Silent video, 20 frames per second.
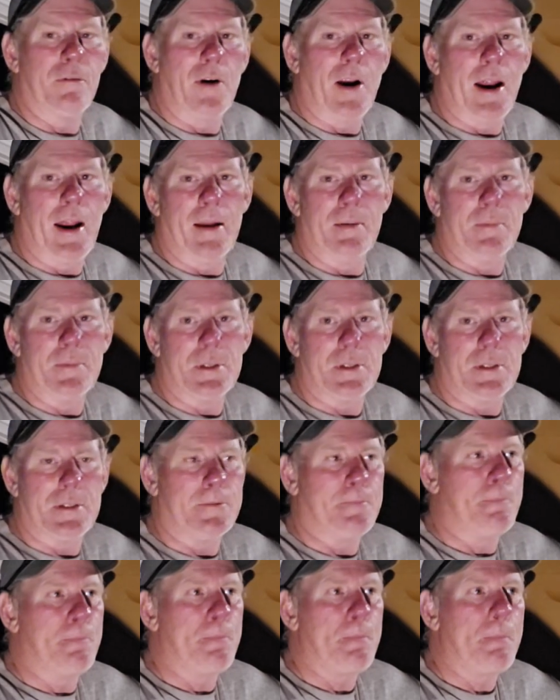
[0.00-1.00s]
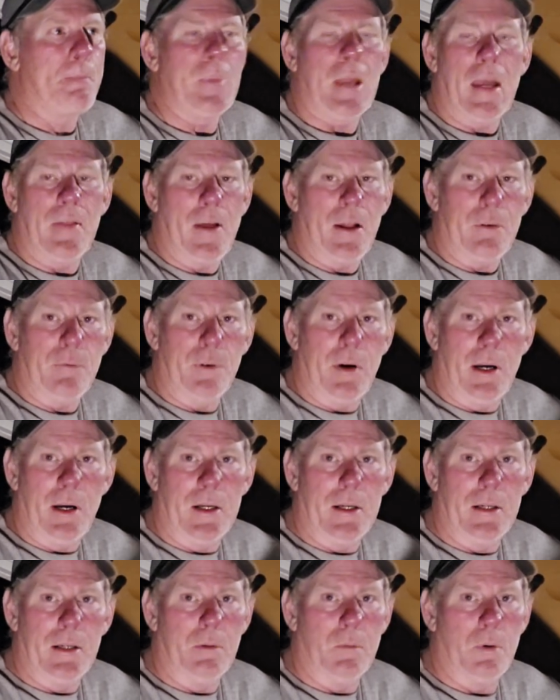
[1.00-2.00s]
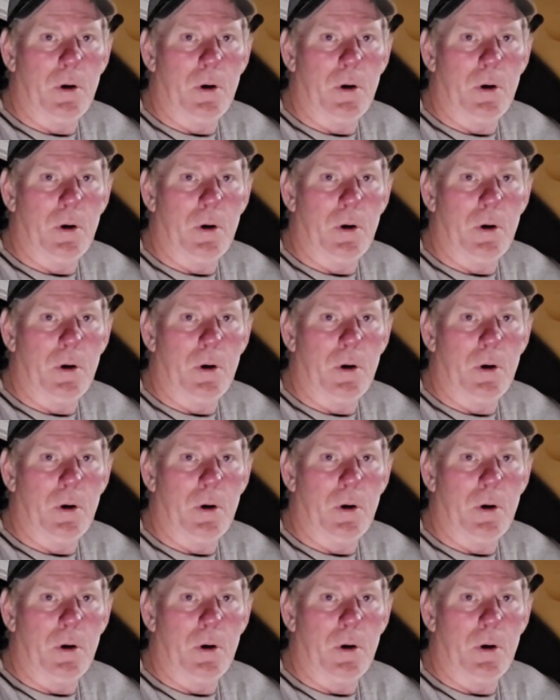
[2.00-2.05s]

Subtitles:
your frames, and that's fine.